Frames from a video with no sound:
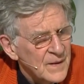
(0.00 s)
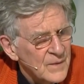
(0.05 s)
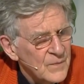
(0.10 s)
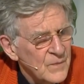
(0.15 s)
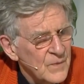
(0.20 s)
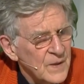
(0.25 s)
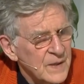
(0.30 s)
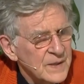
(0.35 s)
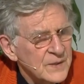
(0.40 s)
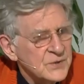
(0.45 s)

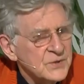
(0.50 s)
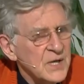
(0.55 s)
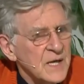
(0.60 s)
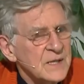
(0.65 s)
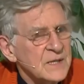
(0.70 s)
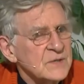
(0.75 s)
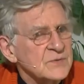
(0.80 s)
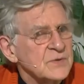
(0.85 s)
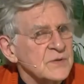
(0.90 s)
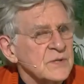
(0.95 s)
well, in
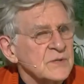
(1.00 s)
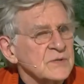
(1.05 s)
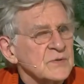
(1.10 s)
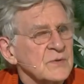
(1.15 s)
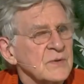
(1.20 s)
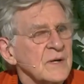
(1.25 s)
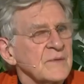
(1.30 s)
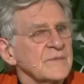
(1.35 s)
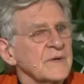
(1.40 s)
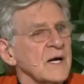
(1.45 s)
Chinese tradition,
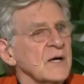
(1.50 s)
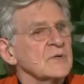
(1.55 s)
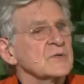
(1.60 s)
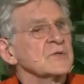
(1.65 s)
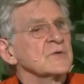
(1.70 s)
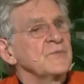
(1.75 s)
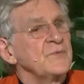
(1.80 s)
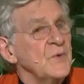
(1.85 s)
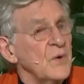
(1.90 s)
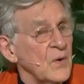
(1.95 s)
you have Yao
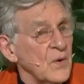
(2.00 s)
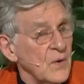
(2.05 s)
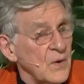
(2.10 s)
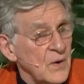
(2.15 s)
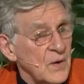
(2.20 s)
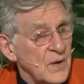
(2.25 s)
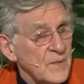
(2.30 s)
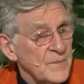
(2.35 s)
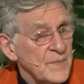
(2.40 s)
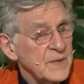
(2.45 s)
Shufo.
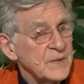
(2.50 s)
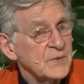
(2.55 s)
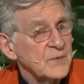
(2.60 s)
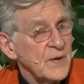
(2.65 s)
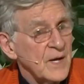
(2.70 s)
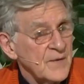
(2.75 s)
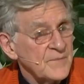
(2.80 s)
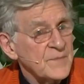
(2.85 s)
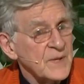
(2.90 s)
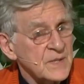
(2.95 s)
But
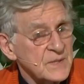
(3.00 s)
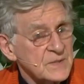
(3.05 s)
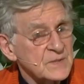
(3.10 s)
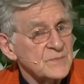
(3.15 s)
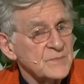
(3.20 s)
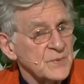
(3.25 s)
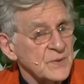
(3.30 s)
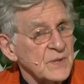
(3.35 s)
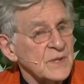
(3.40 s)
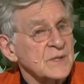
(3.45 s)
you have
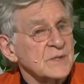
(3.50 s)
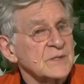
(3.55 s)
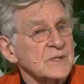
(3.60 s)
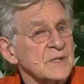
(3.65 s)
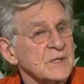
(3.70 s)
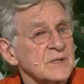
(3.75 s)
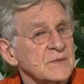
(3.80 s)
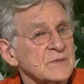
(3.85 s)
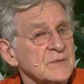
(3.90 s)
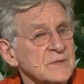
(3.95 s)
Medicine Buddha yes,
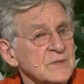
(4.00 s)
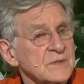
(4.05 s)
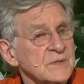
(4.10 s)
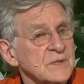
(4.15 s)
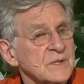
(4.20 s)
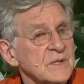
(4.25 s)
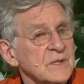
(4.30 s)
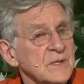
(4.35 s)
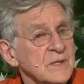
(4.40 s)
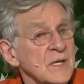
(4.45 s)
in Chinese. Yeah,
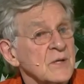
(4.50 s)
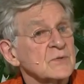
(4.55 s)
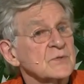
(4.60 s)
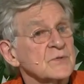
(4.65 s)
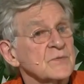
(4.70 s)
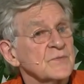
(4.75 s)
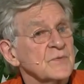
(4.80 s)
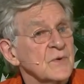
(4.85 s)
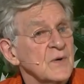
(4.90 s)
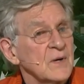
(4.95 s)
yeah. Yao
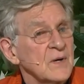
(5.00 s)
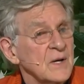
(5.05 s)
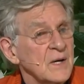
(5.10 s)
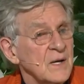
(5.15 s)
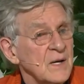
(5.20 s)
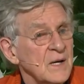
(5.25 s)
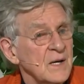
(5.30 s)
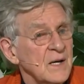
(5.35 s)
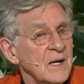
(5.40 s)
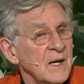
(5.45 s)
Shufo.
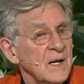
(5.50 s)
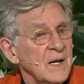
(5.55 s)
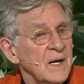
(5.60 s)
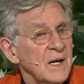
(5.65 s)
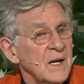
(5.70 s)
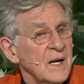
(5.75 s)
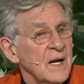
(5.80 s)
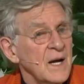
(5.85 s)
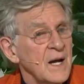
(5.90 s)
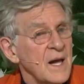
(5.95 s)
And so, so
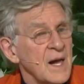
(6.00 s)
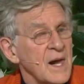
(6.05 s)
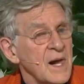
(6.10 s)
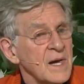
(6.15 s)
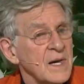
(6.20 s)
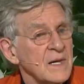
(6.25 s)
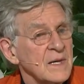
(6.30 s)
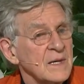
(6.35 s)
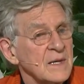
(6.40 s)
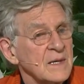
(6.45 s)
that, would you say
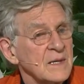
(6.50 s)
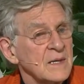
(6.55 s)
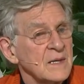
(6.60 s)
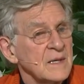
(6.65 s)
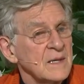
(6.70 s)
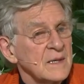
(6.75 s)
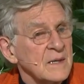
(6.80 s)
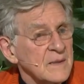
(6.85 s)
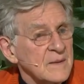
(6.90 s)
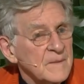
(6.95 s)
that's like
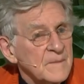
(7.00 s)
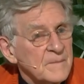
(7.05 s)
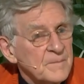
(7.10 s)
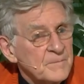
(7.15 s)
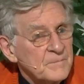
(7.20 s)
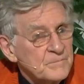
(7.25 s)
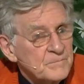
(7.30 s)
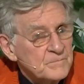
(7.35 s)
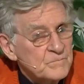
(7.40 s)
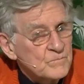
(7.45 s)

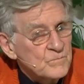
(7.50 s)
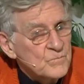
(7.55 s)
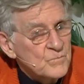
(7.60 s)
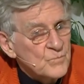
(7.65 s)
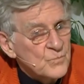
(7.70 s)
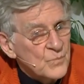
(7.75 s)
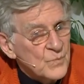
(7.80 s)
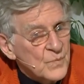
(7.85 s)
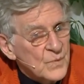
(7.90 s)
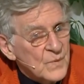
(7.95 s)
proto-tantric
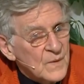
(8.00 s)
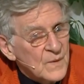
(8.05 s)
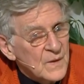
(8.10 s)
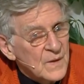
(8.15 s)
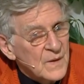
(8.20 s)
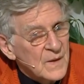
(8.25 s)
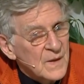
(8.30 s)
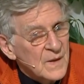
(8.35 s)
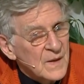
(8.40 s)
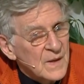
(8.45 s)

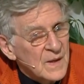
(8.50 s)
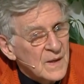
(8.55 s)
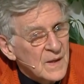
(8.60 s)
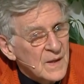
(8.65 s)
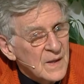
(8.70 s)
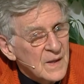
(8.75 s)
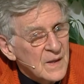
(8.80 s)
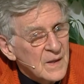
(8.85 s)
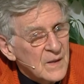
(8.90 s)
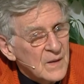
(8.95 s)
practice
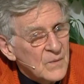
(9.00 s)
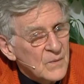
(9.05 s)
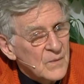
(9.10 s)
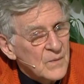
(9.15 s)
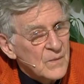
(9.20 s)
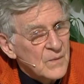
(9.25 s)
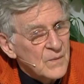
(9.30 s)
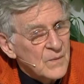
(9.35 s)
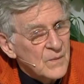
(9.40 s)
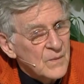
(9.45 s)
in
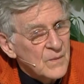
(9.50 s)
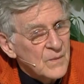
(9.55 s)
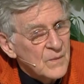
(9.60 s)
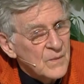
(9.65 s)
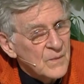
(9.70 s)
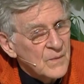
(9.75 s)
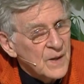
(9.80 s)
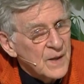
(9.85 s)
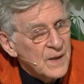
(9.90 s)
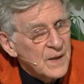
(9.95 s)
some stuff
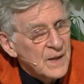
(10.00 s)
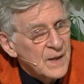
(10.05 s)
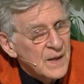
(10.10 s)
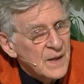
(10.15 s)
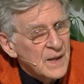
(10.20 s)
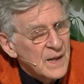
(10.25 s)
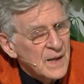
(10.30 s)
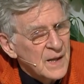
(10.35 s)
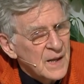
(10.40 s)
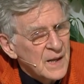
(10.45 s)
like that? What? Those
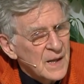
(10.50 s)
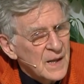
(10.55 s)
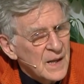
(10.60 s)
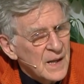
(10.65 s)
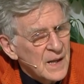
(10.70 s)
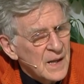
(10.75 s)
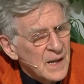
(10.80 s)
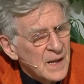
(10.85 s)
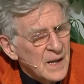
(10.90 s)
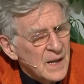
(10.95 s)
are the
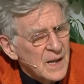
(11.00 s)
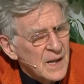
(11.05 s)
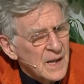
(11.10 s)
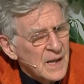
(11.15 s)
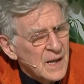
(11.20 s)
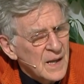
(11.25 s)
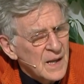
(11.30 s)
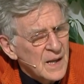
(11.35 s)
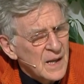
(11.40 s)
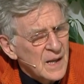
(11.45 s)
earlier forms
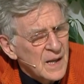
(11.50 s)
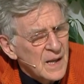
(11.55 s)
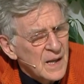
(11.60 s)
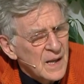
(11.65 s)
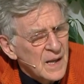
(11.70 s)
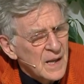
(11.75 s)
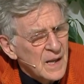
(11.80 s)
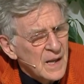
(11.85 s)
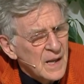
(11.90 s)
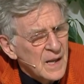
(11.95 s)
of tantric visual,